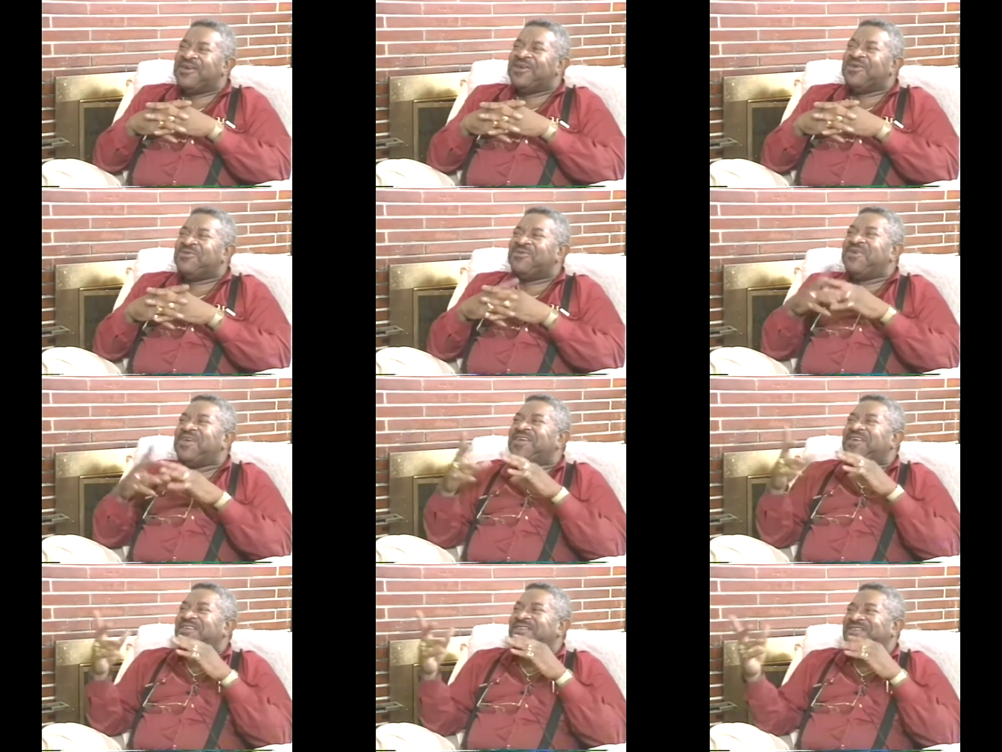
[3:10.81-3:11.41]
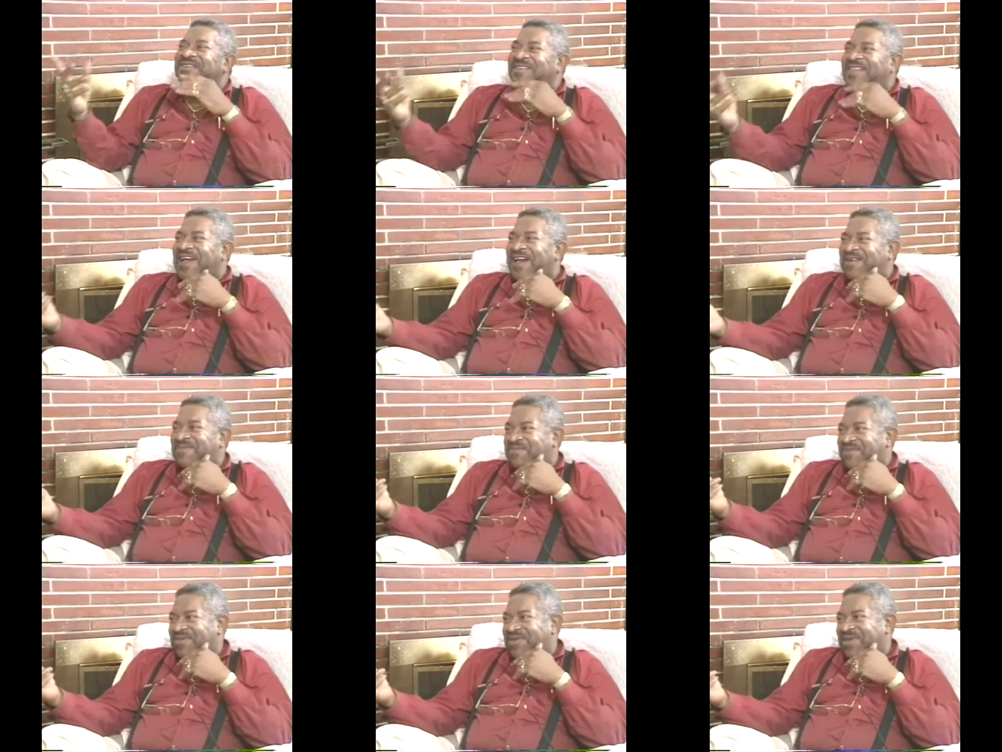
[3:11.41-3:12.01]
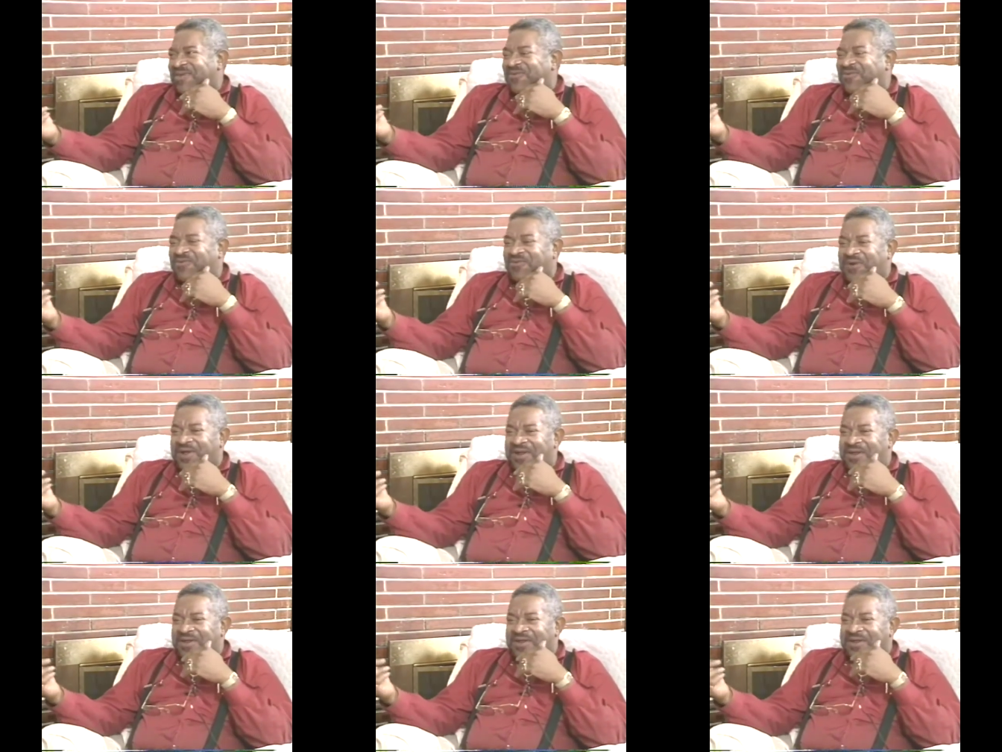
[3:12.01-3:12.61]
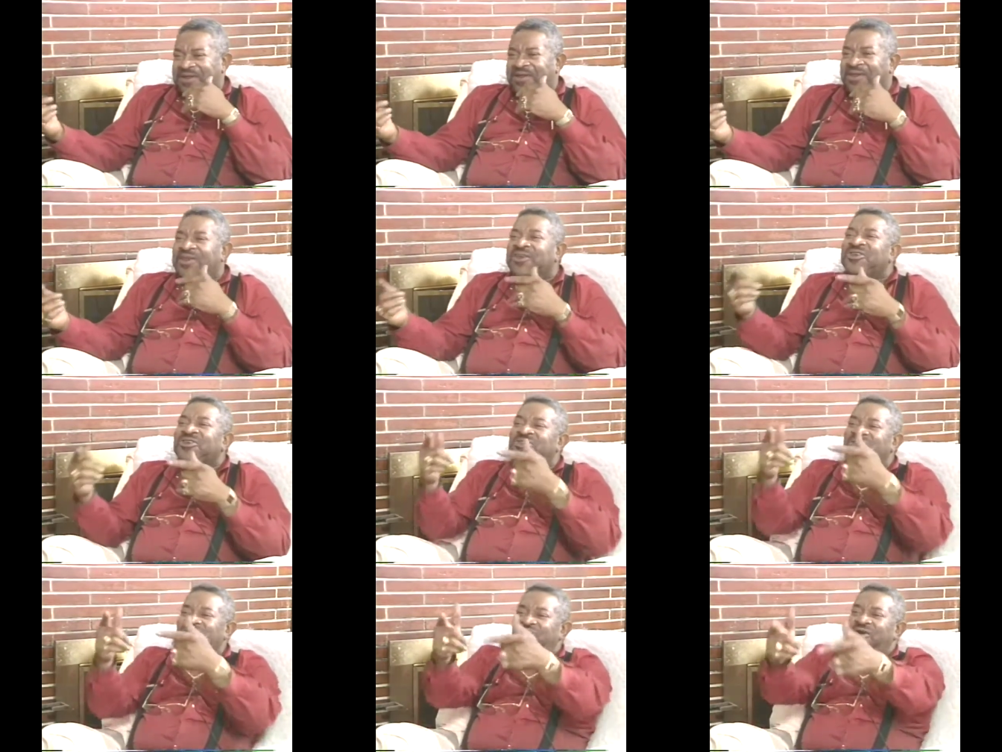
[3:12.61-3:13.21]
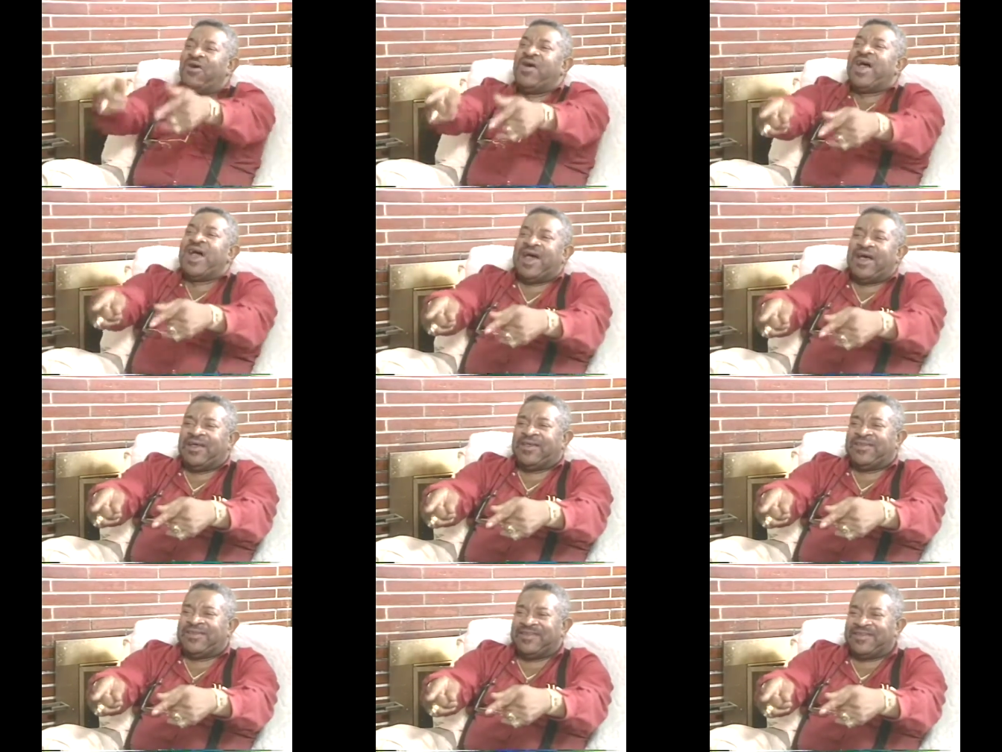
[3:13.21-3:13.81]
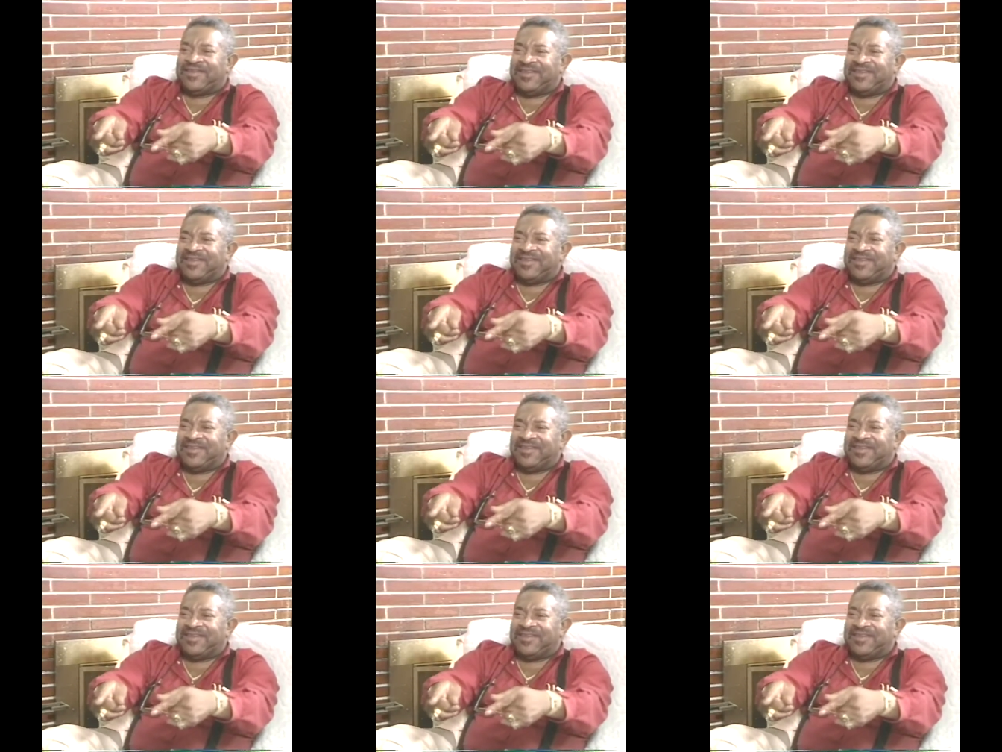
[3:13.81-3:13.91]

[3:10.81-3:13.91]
We could stop in front of your house,